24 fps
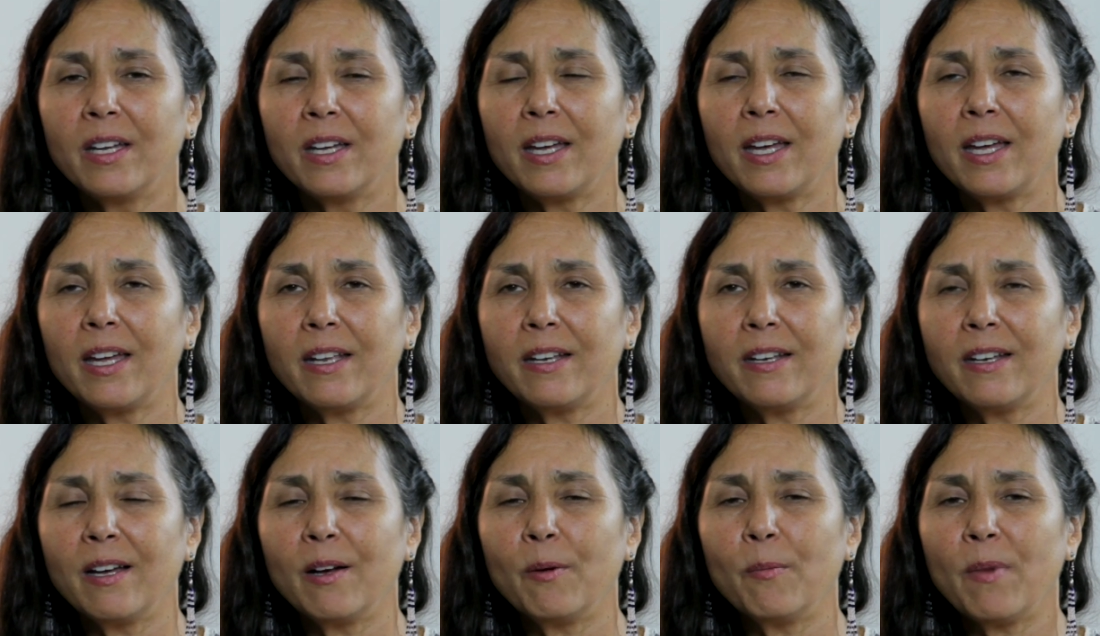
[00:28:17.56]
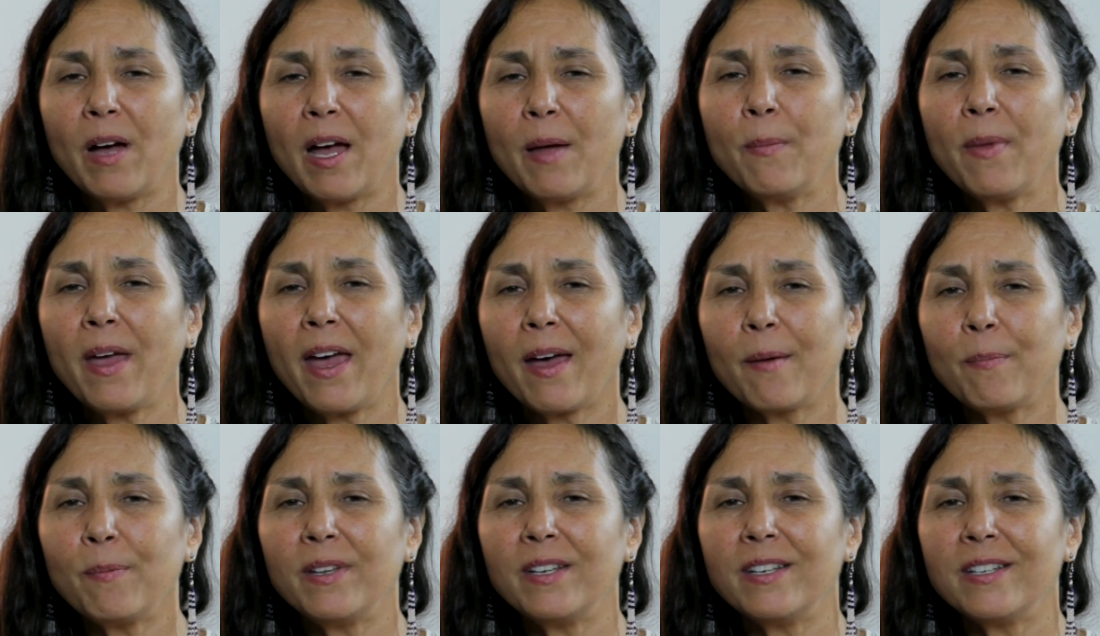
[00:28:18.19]
And I'm
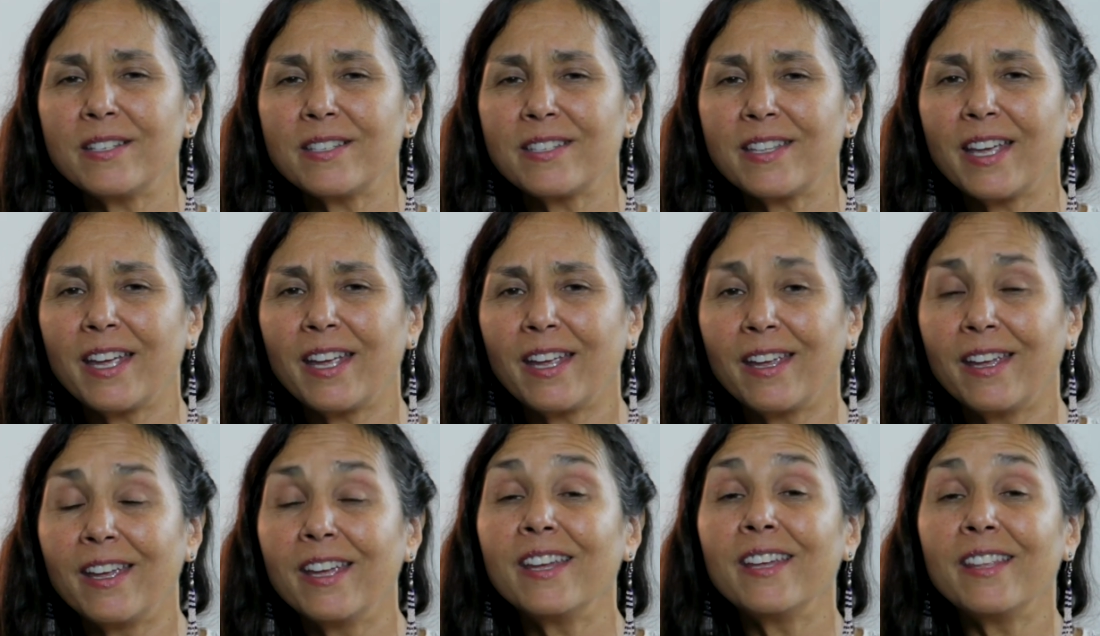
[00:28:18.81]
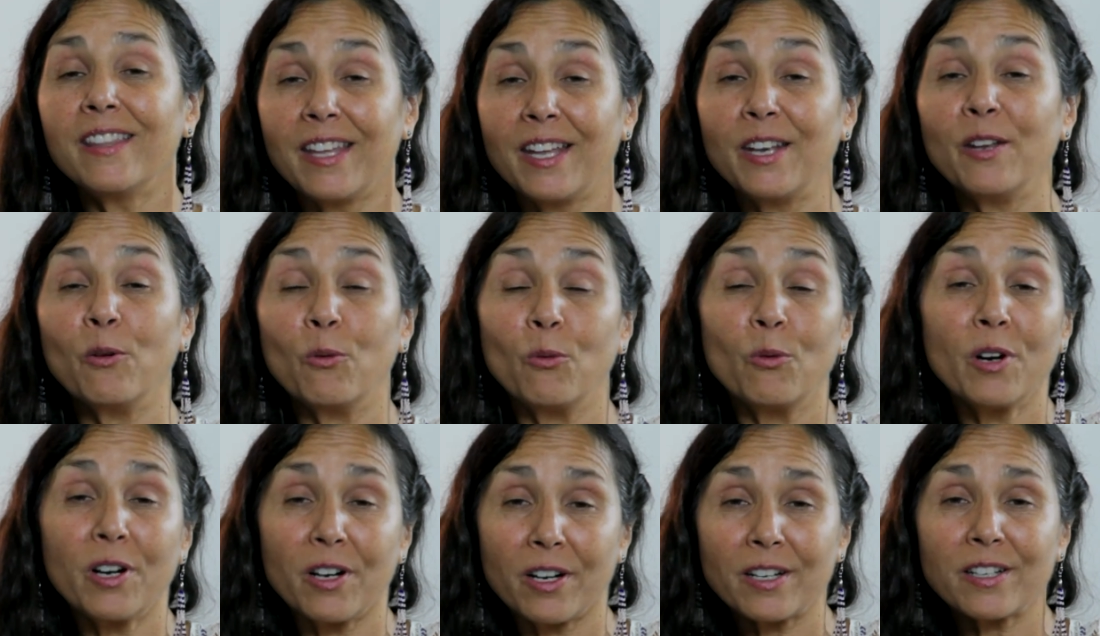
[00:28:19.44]
happy to say that it
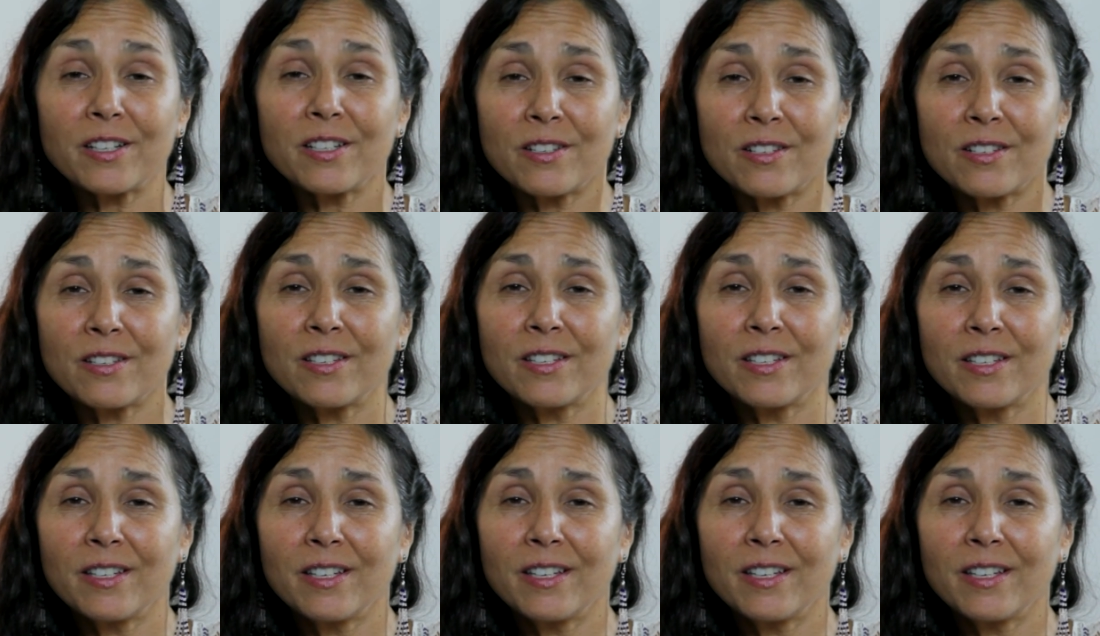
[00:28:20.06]
works.